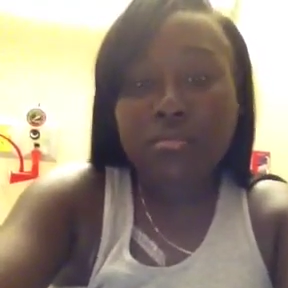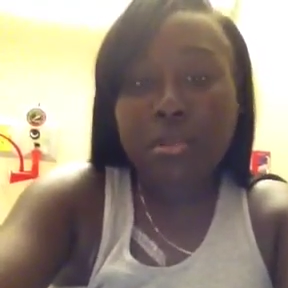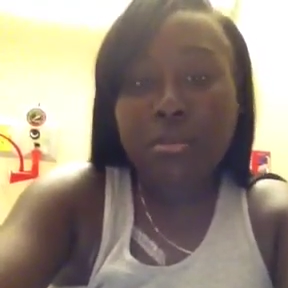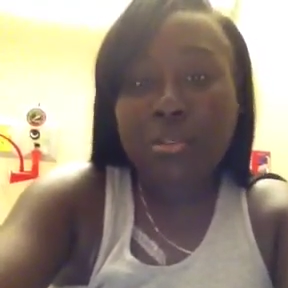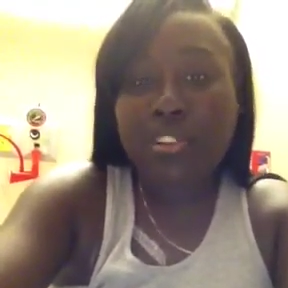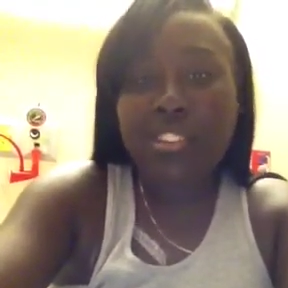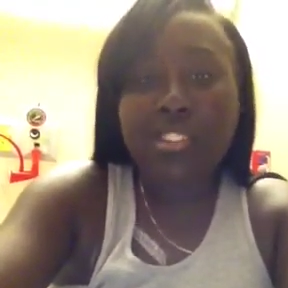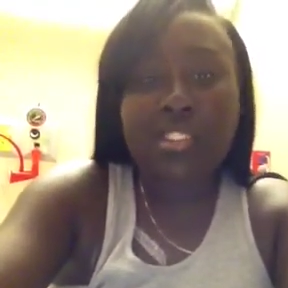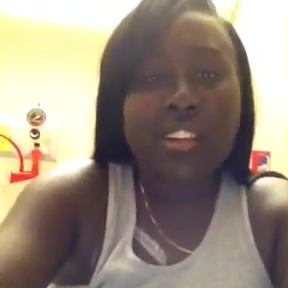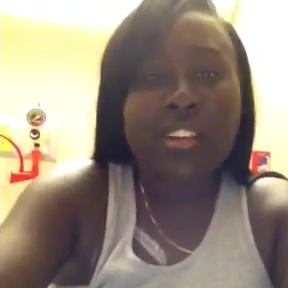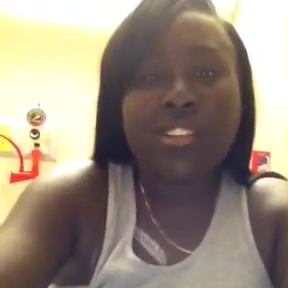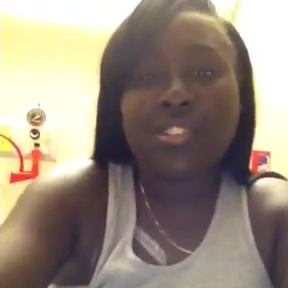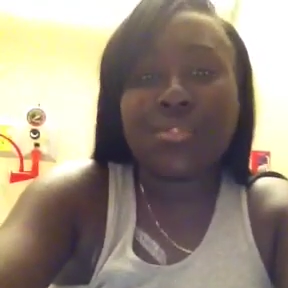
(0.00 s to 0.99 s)
People are gonna
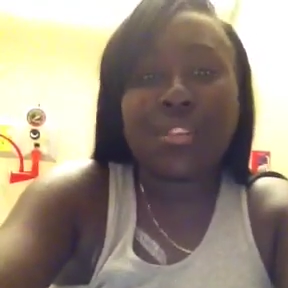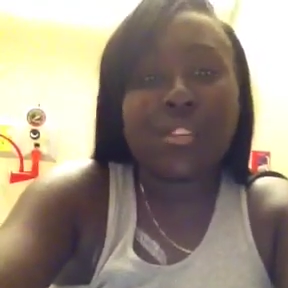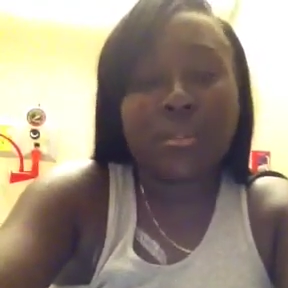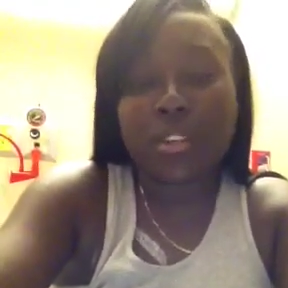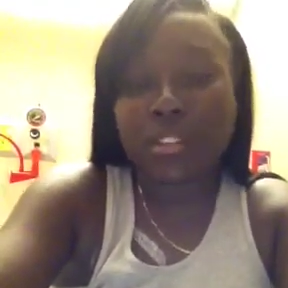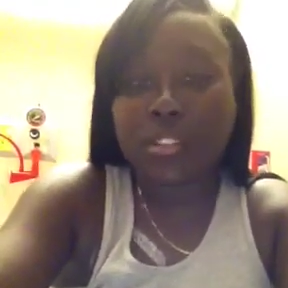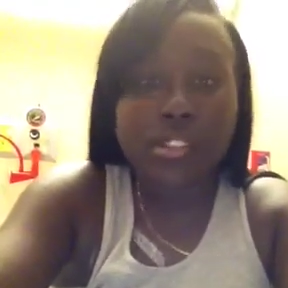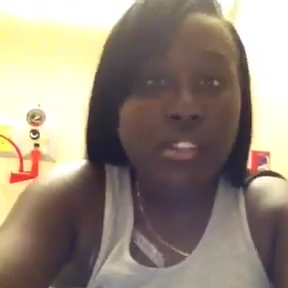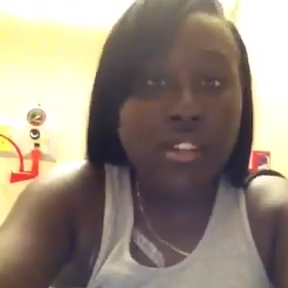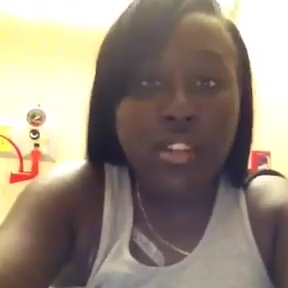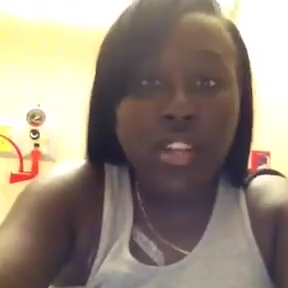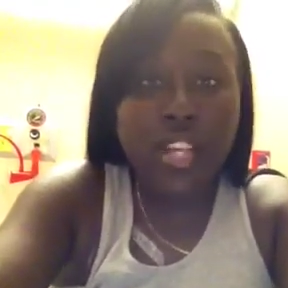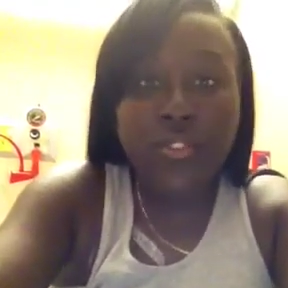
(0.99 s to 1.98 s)
stare at you anyways.
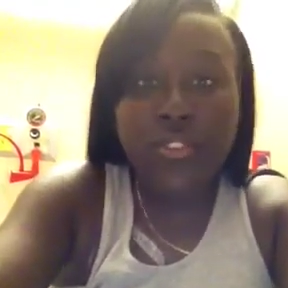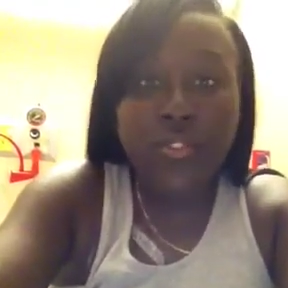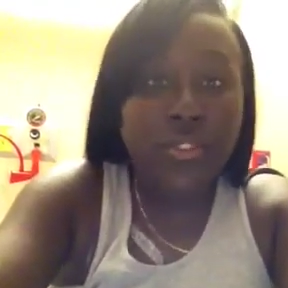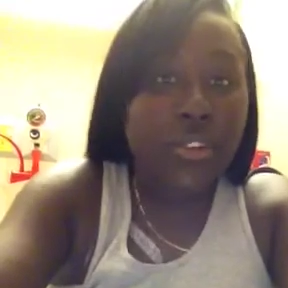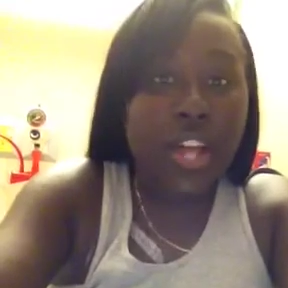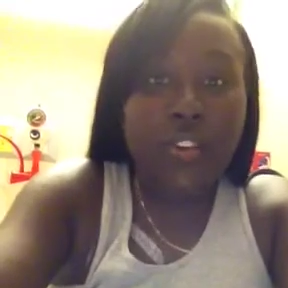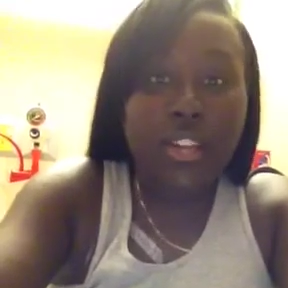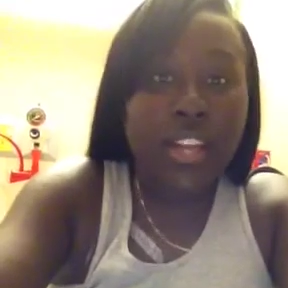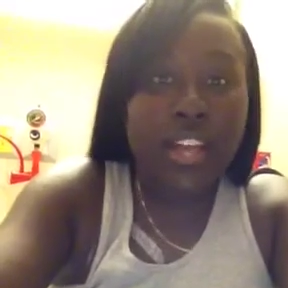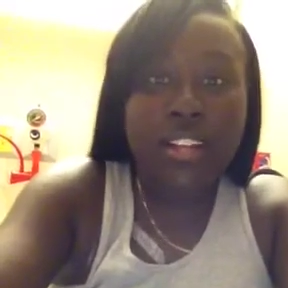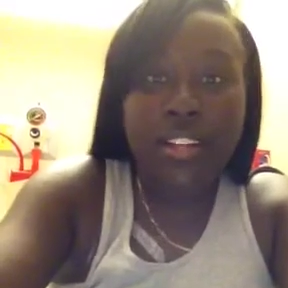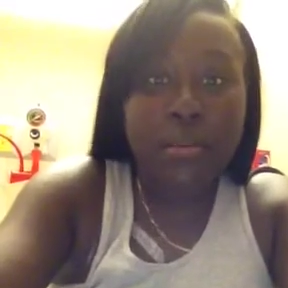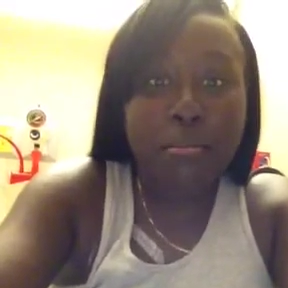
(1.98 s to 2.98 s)
Even if you don't have a
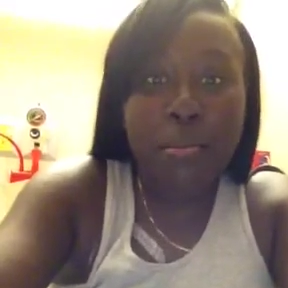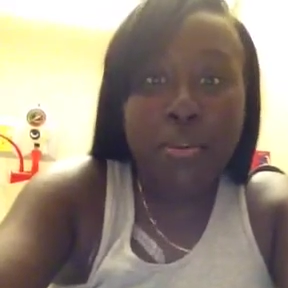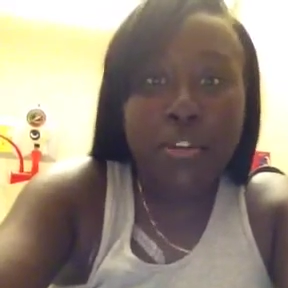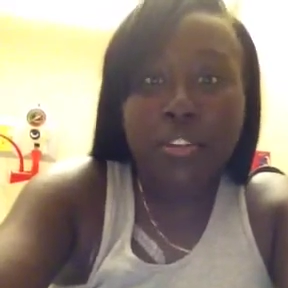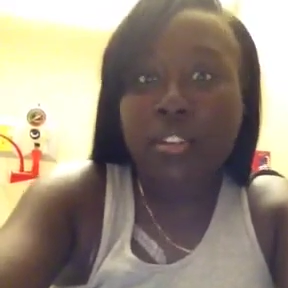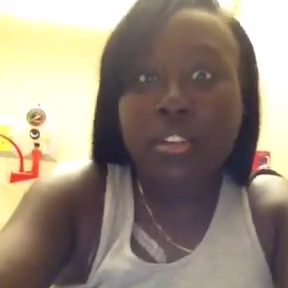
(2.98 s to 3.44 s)
goddamn port,